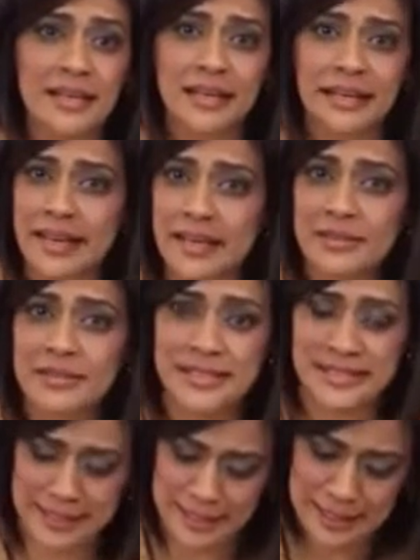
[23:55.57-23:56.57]
nails,
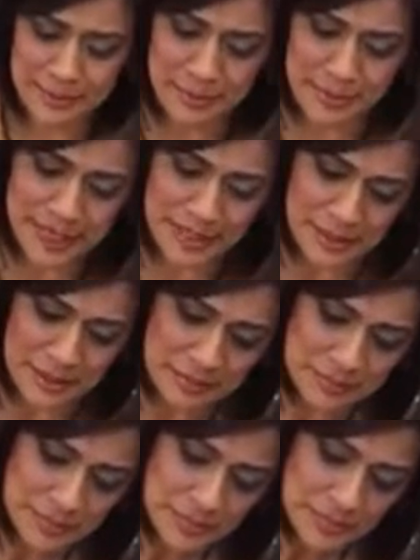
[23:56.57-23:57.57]
it doesn't matter.
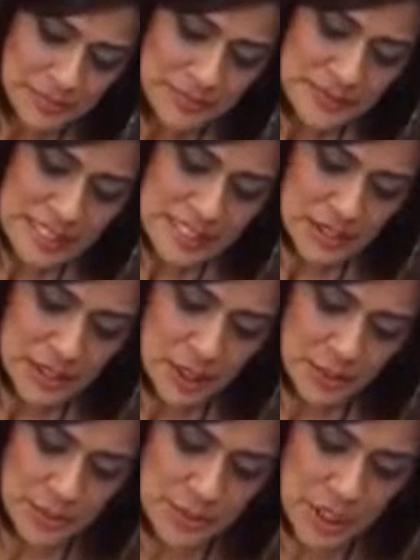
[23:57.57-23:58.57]
So a
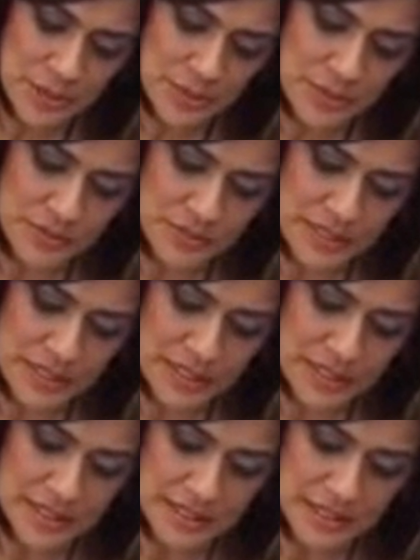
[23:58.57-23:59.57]
couple drops of
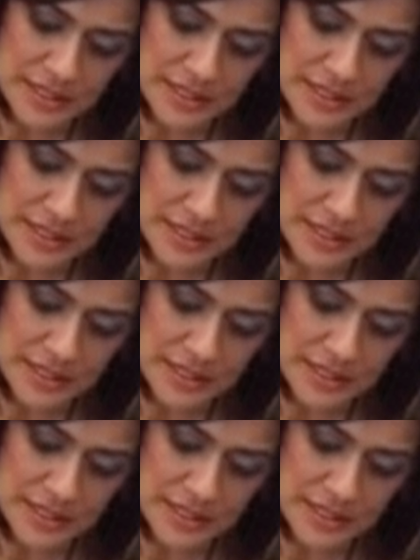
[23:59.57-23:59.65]
this.